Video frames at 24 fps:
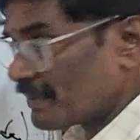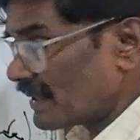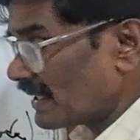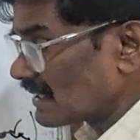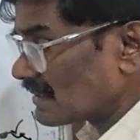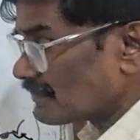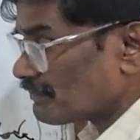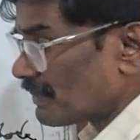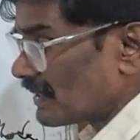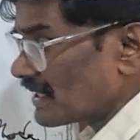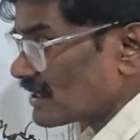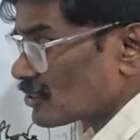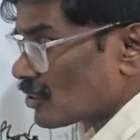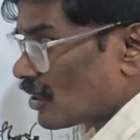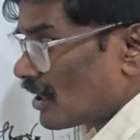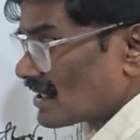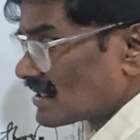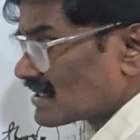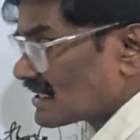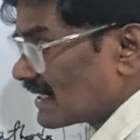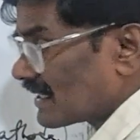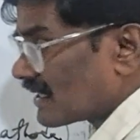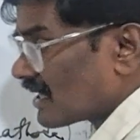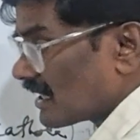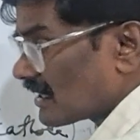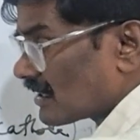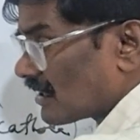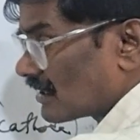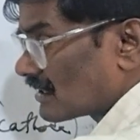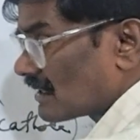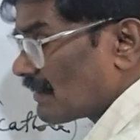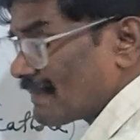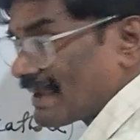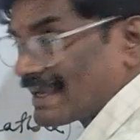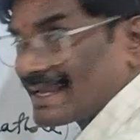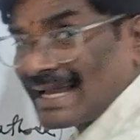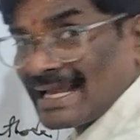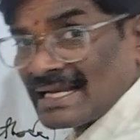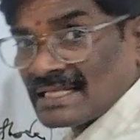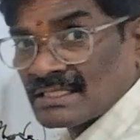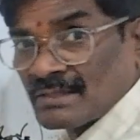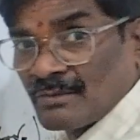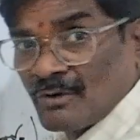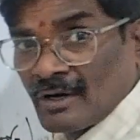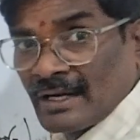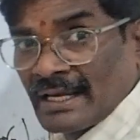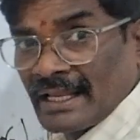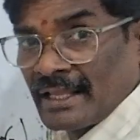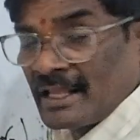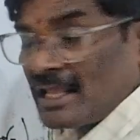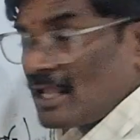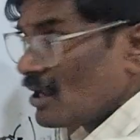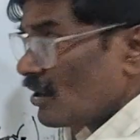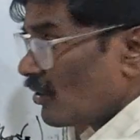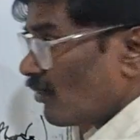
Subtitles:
please concentrate on the mechanism only.